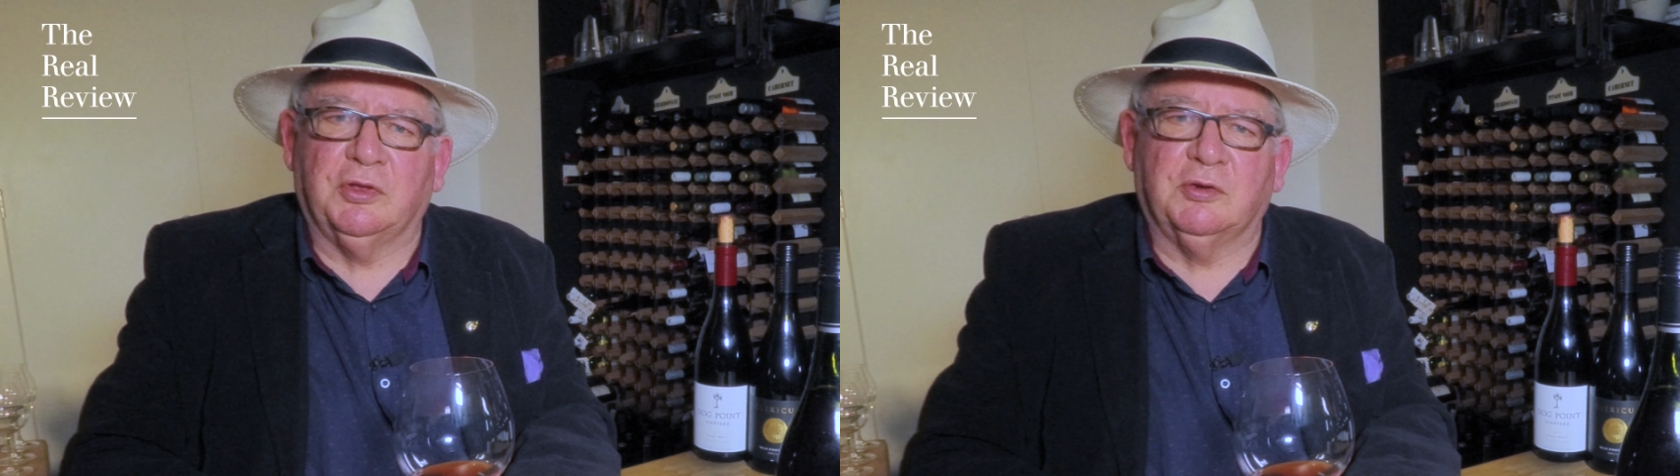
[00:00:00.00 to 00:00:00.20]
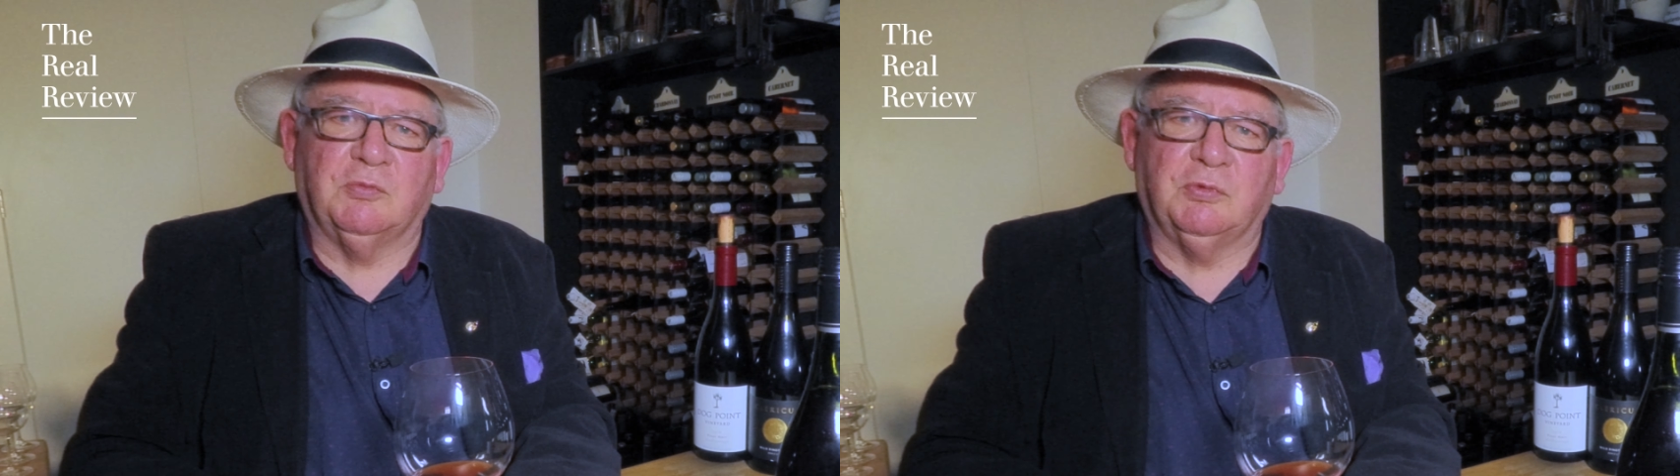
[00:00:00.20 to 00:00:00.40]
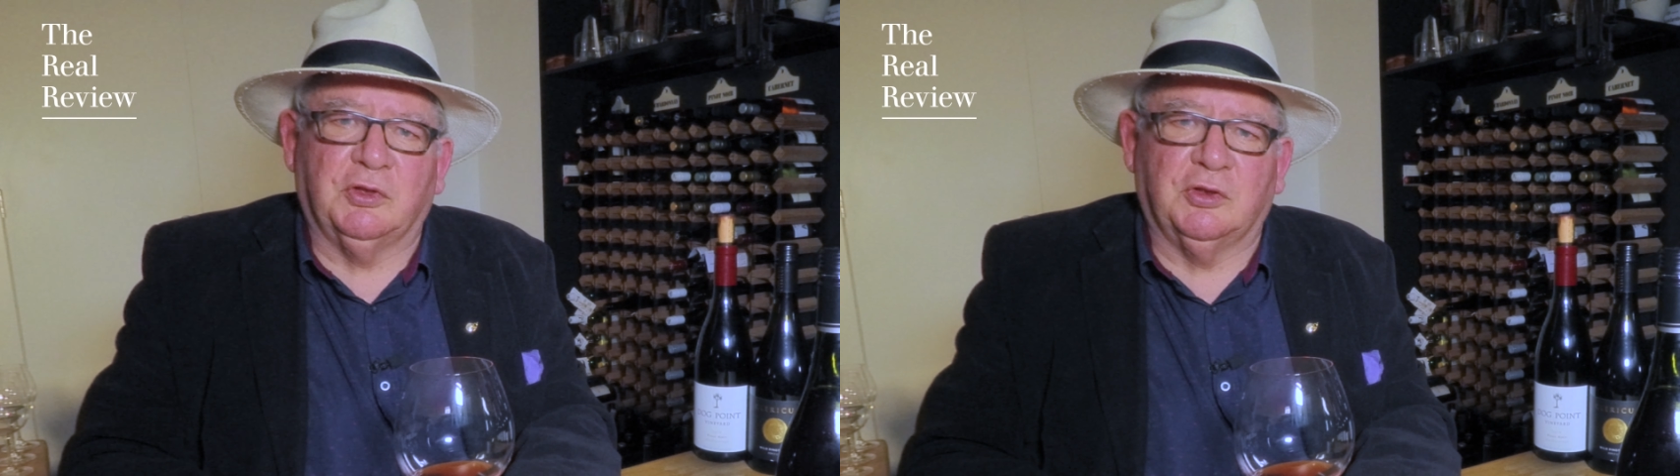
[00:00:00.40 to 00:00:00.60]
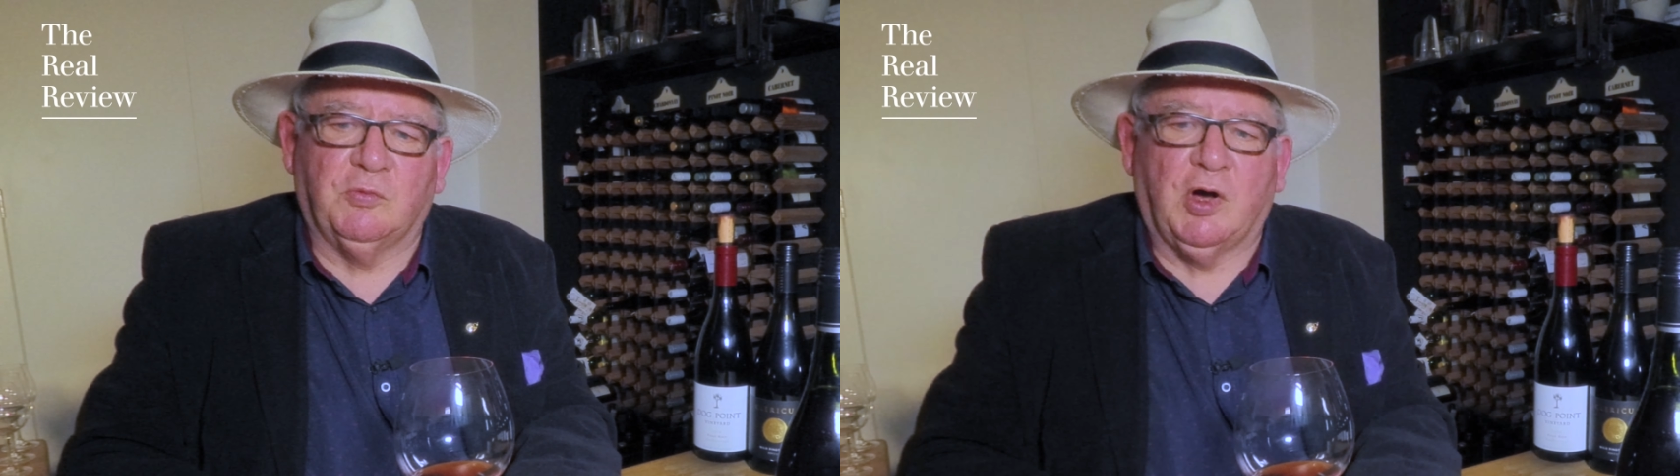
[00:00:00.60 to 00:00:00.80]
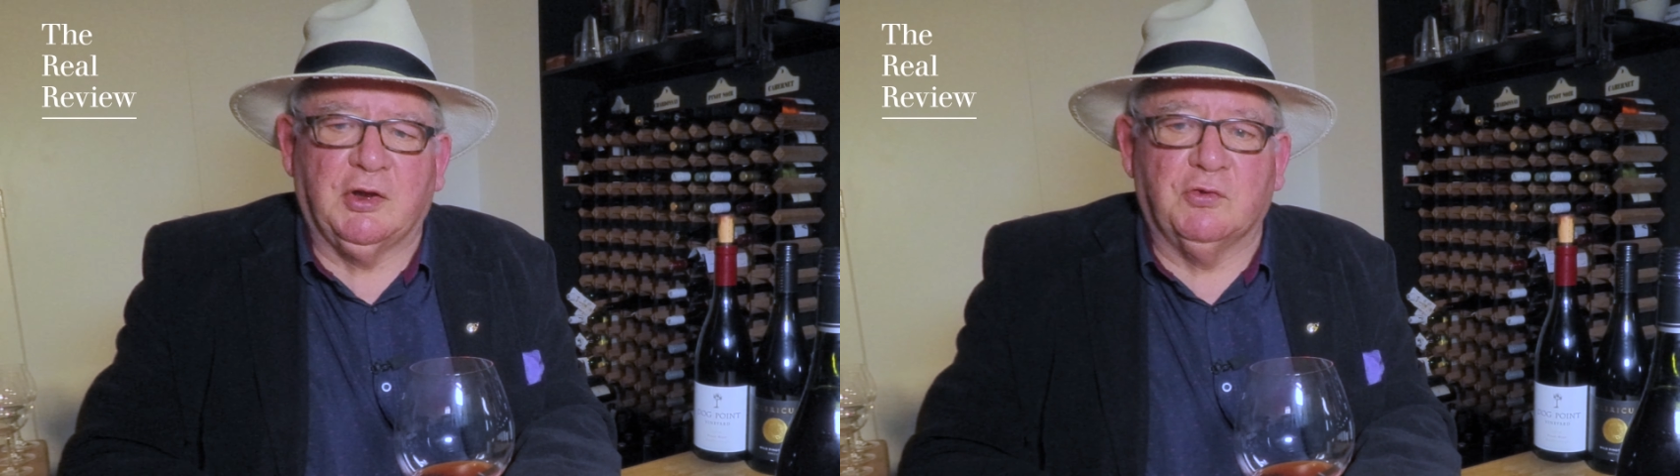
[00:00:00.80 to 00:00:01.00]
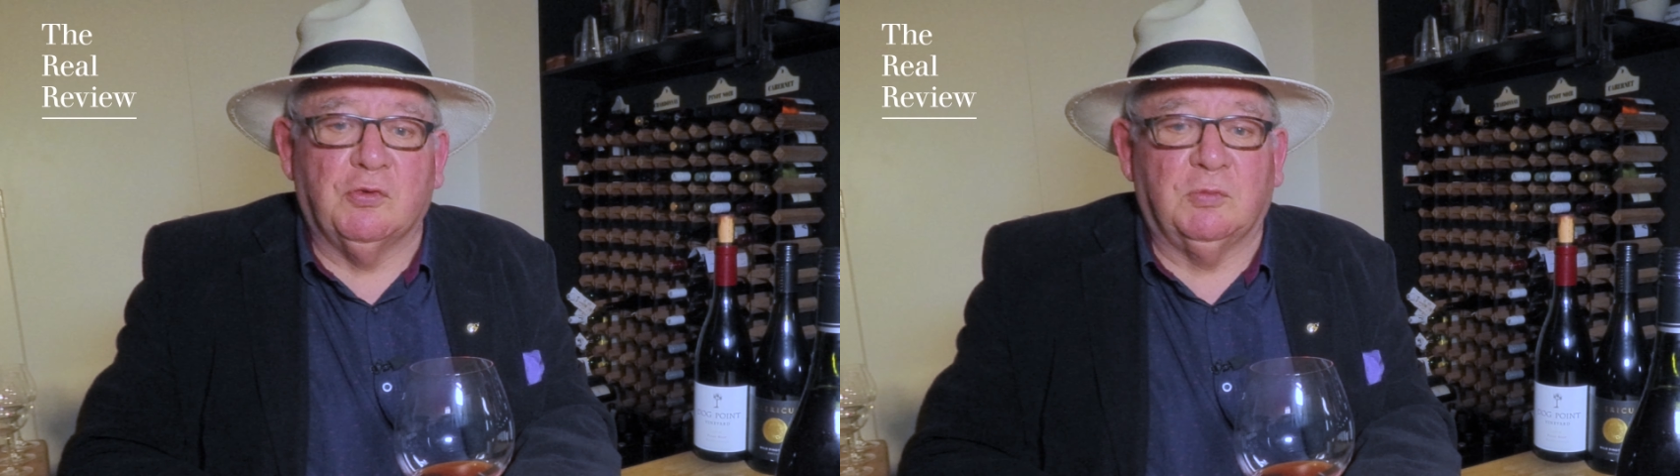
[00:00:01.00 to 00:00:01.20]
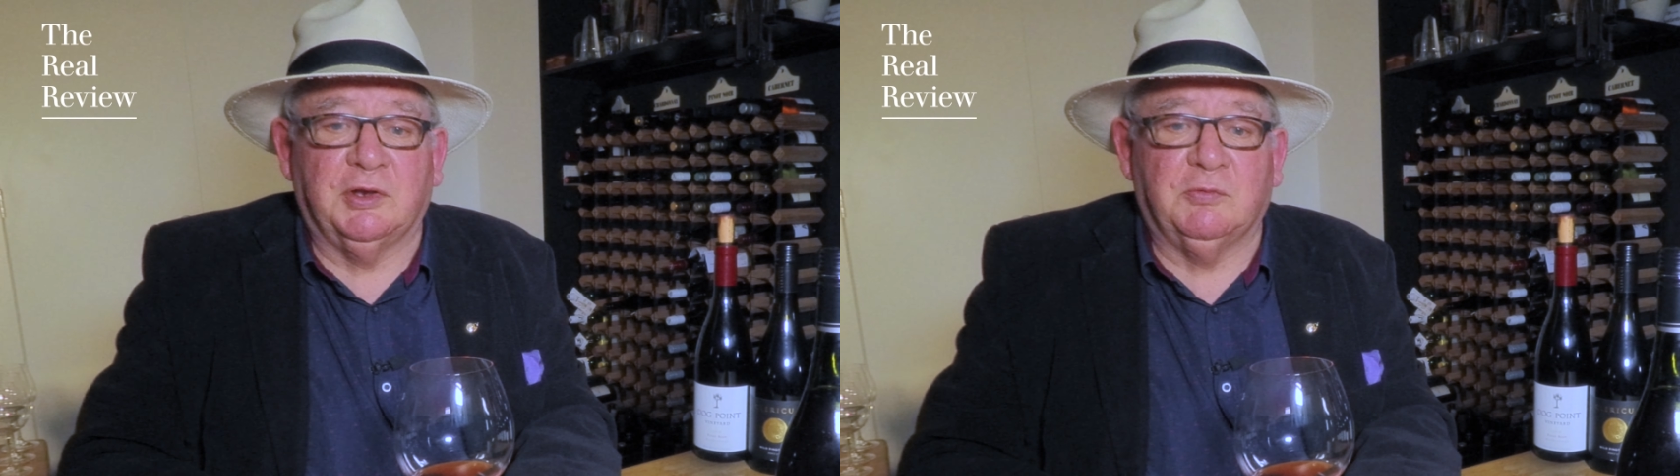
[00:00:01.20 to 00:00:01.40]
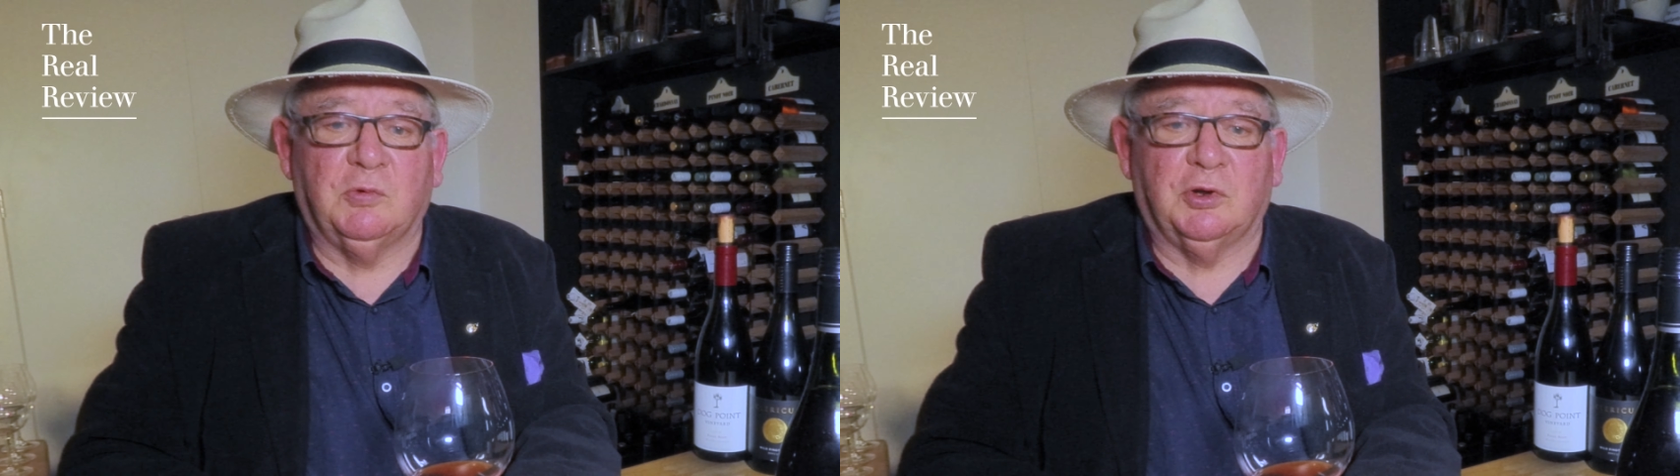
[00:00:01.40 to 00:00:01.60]
the wine
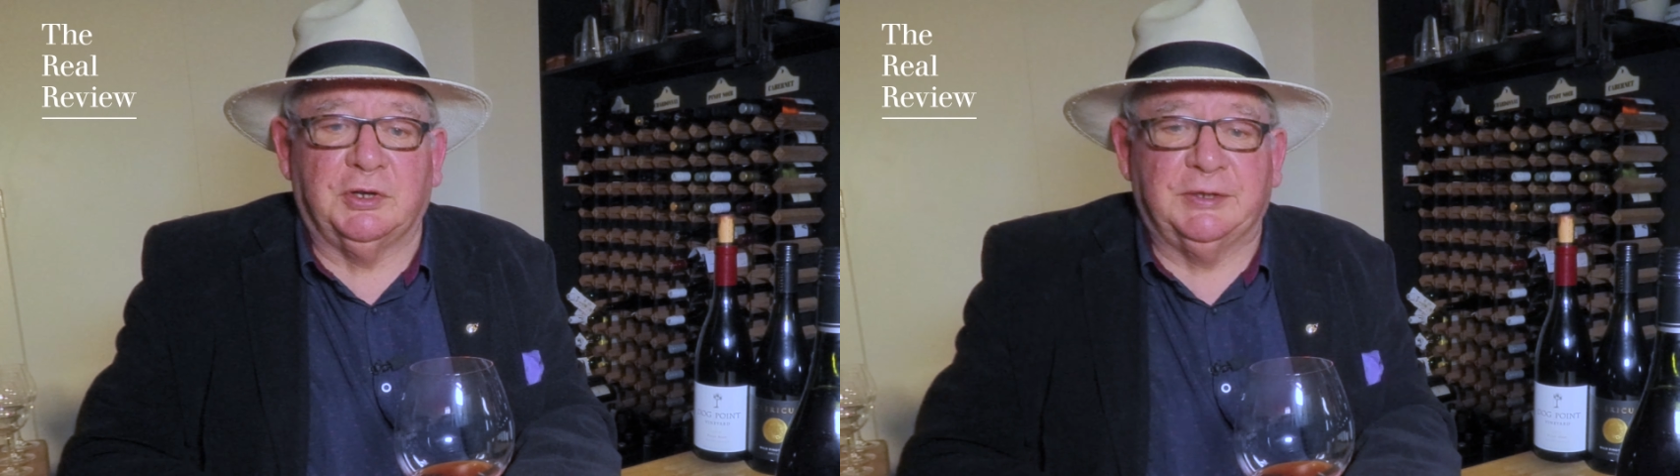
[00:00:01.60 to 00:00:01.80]
normally would.